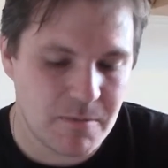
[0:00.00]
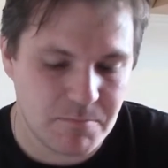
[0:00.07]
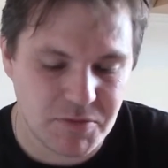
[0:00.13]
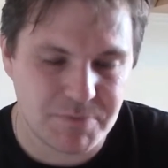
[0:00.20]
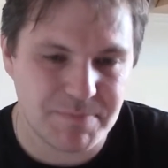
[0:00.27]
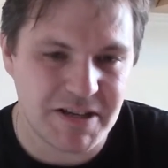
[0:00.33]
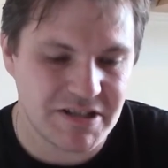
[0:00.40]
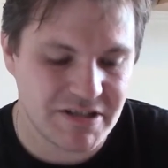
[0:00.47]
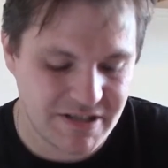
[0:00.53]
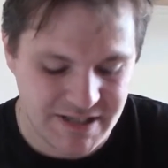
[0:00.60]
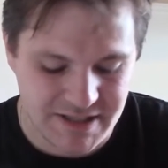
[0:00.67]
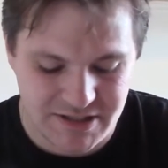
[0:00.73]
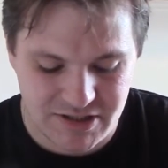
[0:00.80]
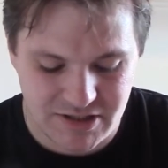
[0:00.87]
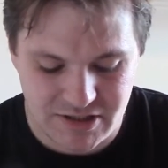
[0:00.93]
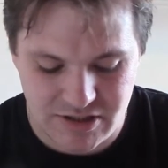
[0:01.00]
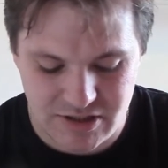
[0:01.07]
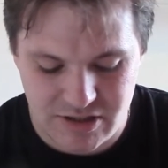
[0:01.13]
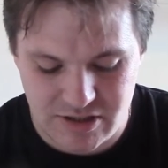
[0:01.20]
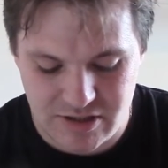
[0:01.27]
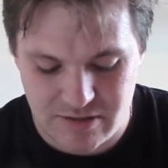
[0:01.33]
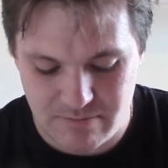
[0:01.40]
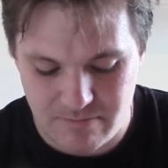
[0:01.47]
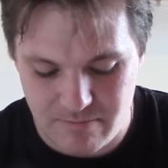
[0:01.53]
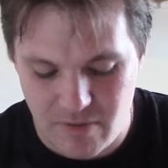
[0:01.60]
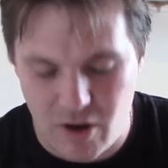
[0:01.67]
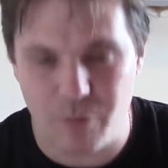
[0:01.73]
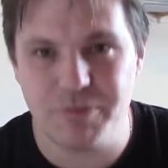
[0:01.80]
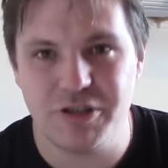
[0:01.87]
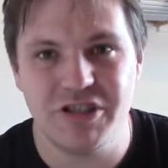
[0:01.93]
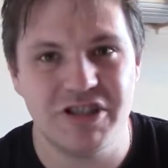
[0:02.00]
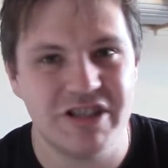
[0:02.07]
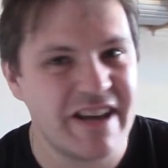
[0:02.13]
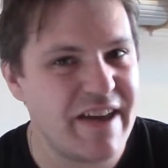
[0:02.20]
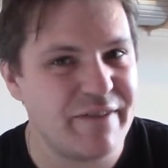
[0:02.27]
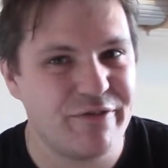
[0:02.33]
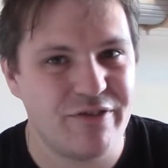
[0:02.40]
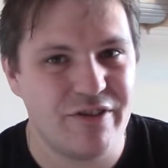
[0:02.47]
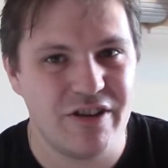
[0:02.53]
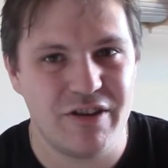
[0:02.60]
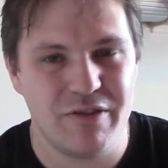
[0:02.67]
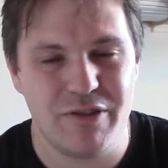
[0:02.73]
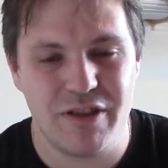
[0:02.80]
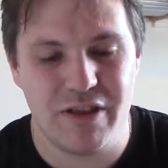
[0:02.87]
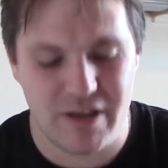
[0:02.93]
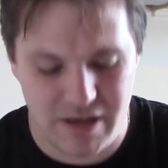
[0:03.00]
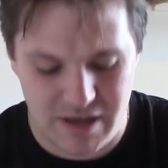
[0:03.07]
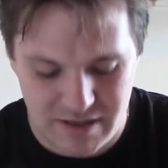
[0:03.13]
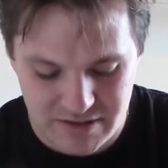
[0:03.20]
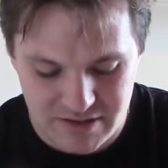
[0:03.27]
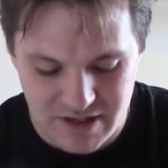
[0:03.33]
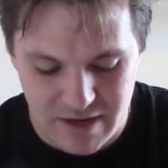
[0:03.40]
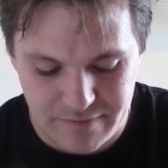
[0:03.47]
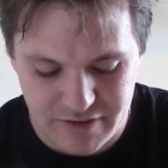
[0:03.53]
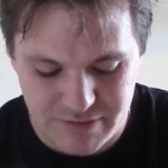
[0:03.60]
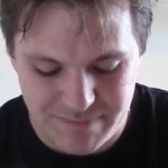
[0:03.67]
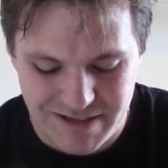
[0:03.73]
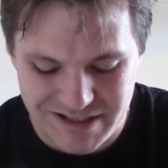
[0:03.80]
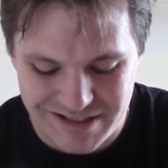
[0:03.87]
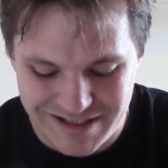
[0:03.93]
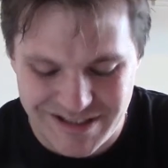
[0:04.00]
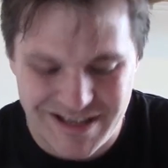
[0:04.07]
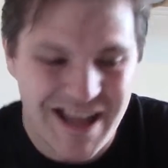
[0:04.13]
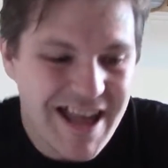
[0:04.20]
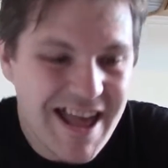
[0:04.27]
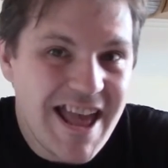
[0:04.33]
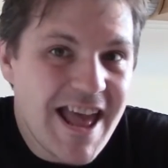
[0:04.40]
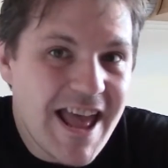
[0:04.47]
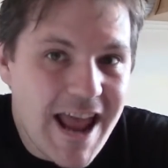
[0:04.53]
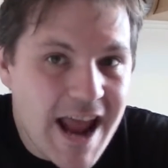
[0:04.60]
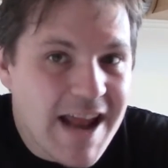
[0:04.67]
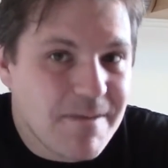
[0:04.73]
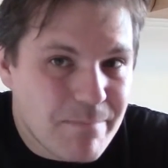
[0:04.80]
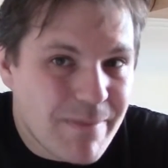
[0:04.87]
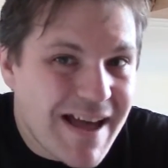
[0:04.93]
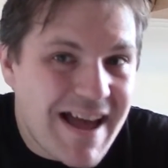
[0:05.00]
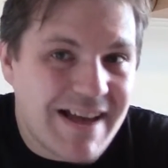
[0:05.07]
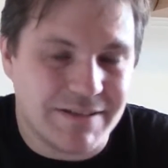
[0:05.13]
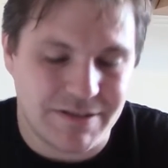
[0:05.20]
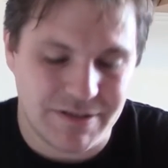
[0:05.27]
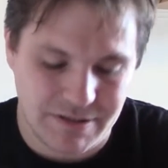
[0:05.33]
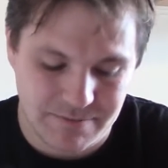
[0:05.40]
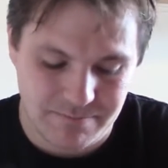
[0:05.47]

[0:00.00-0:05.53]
specialists options you get for the Cypher Specialist ain't bad,